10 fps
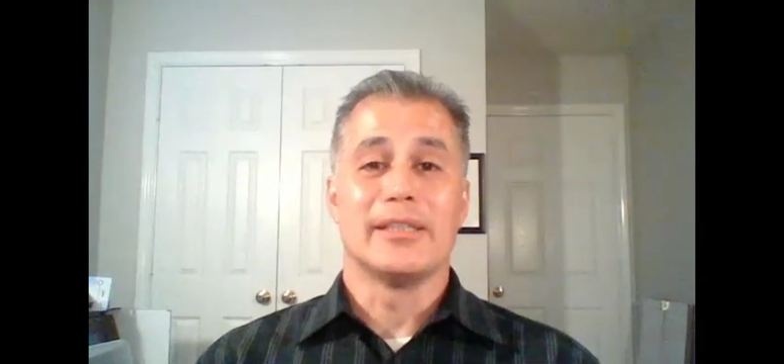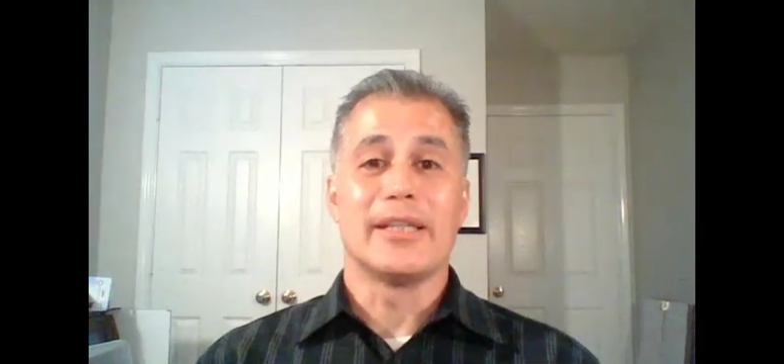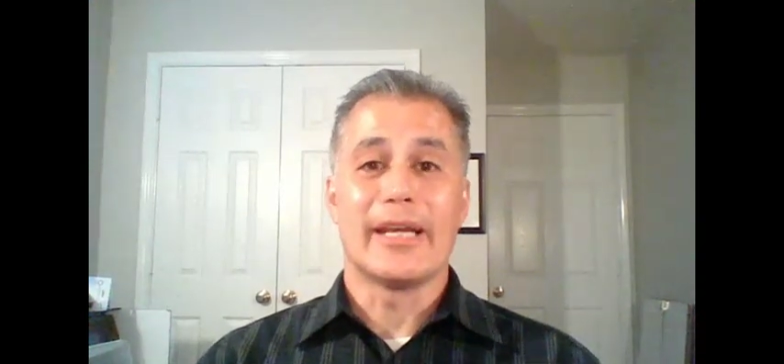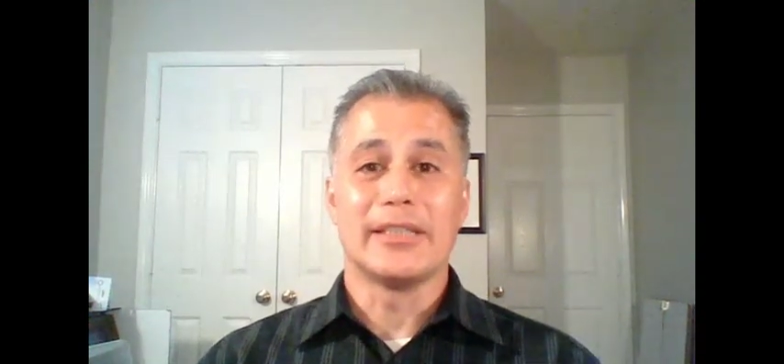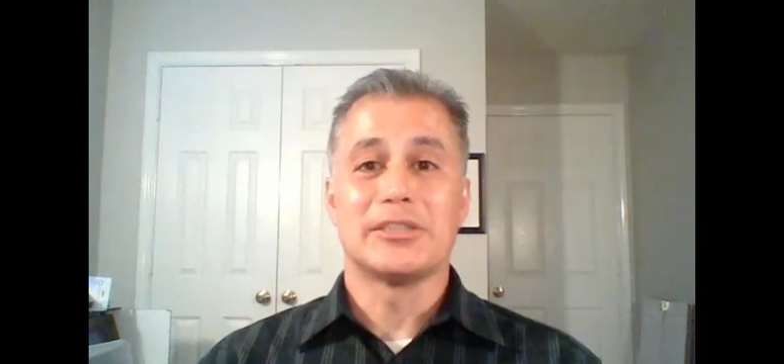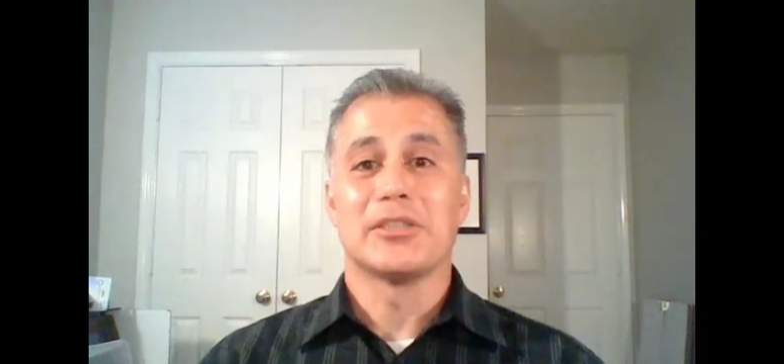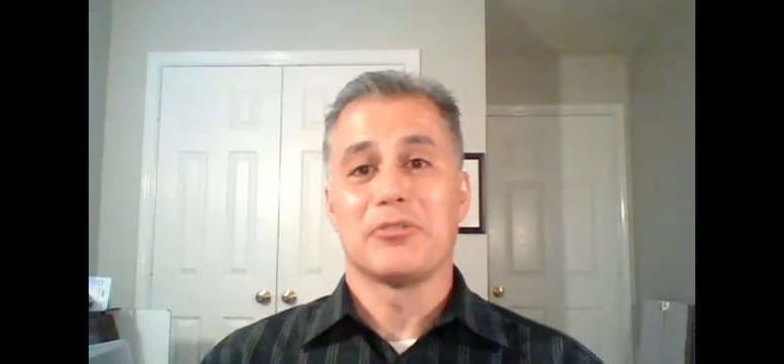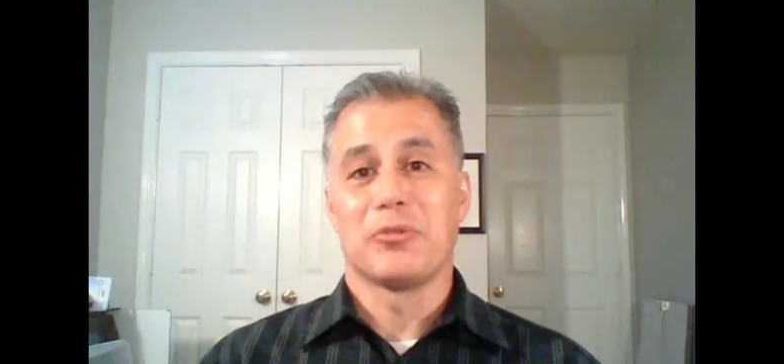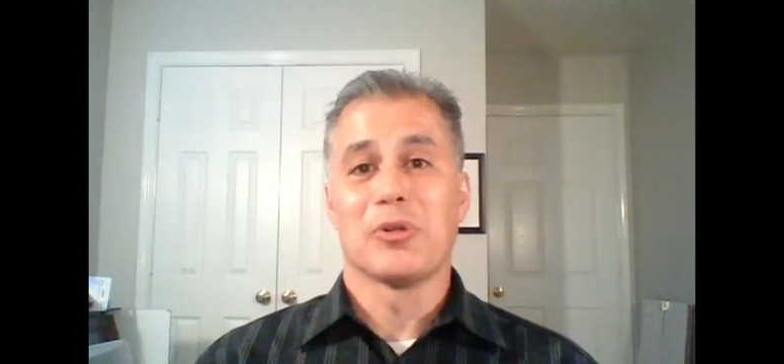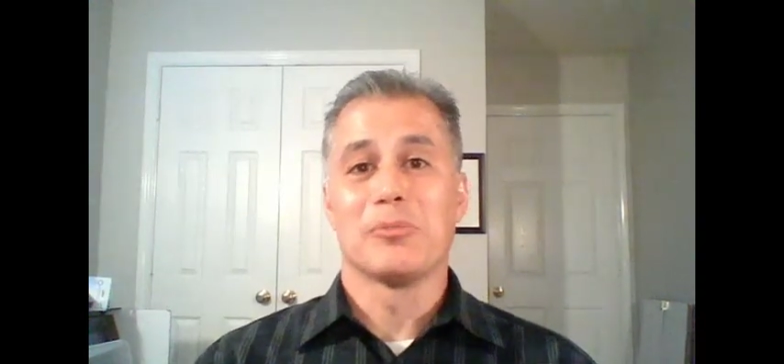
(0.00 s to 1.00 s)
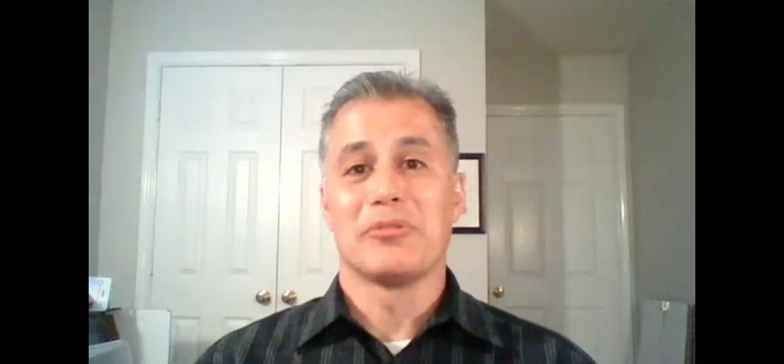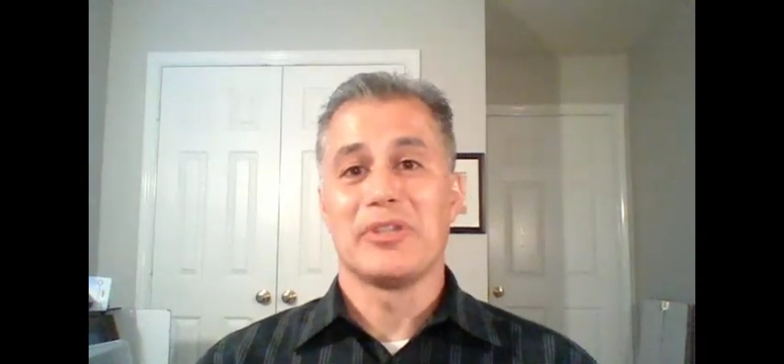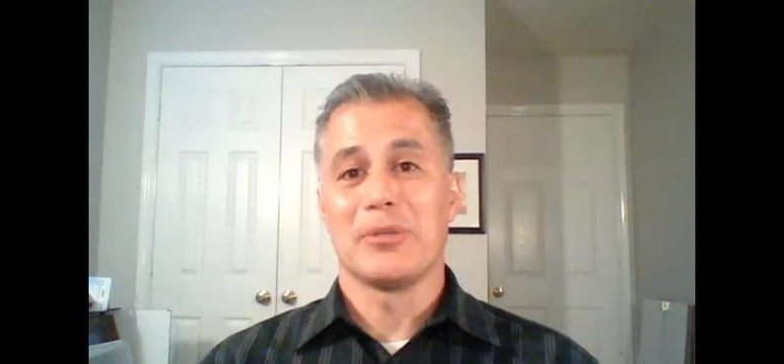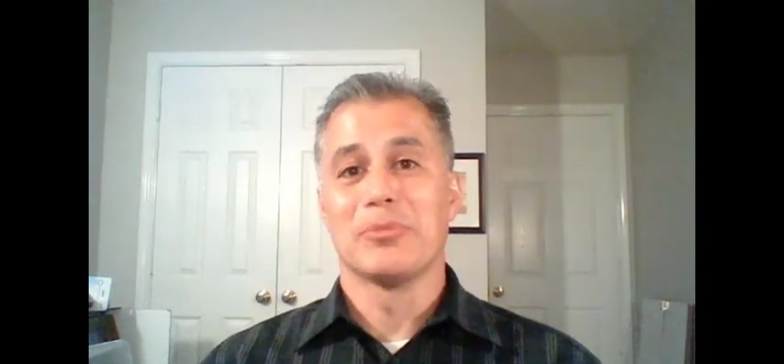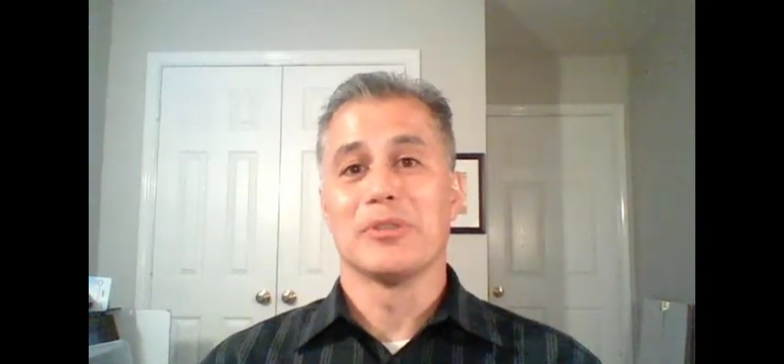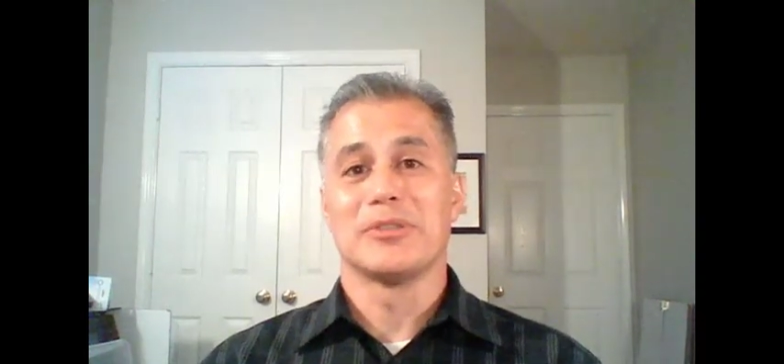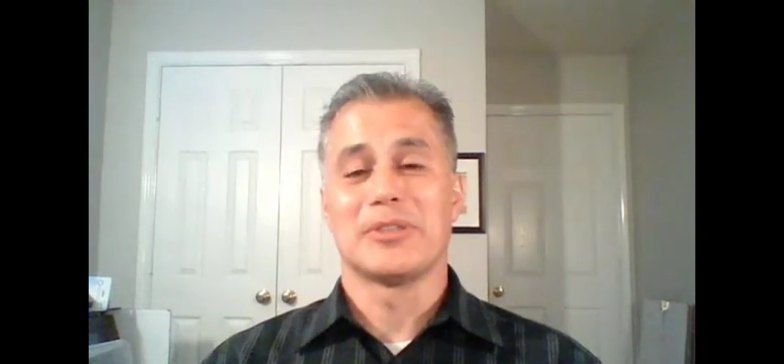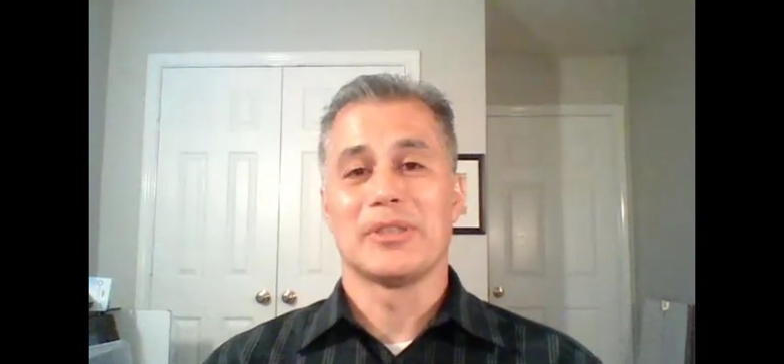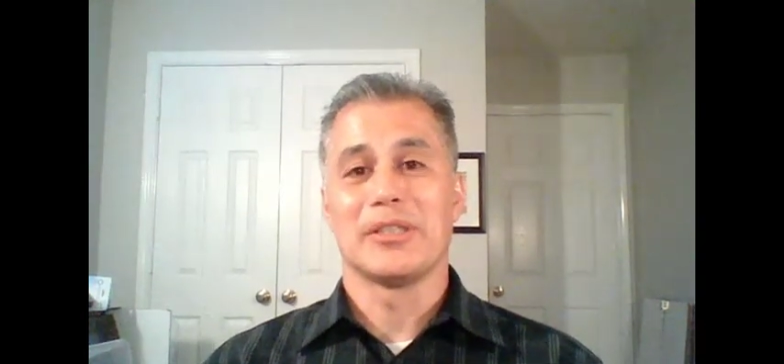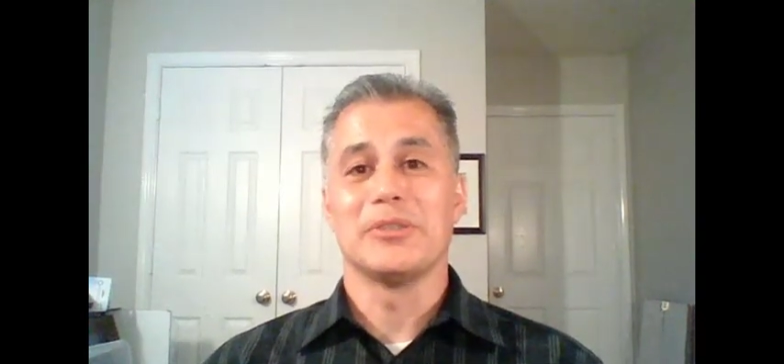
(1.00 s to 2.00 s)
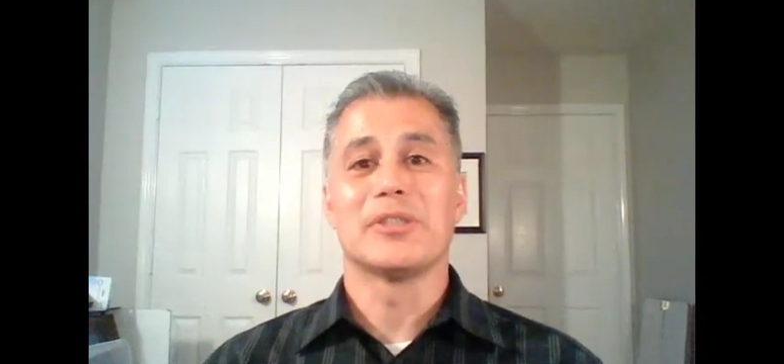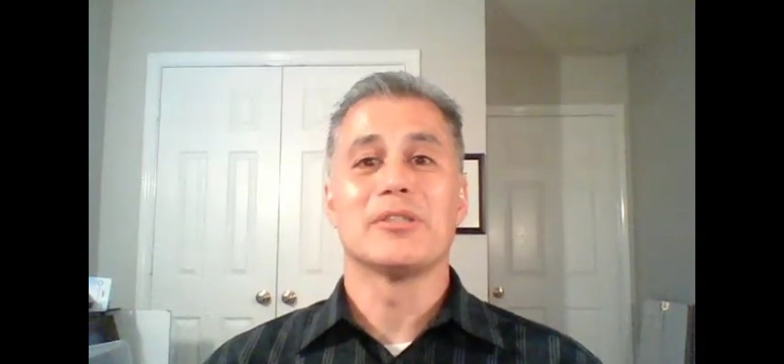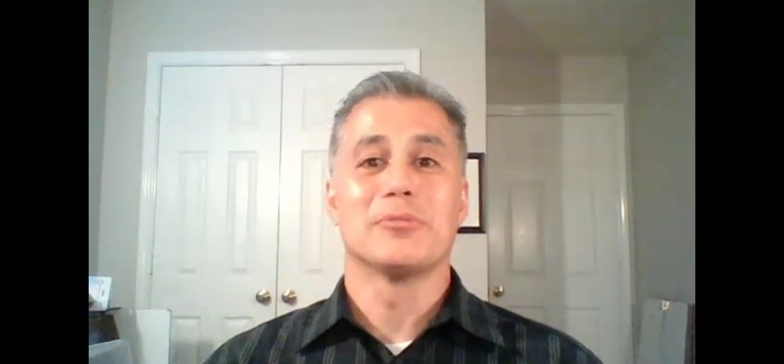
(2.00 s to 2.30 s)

the ancient form of Hebrew so that you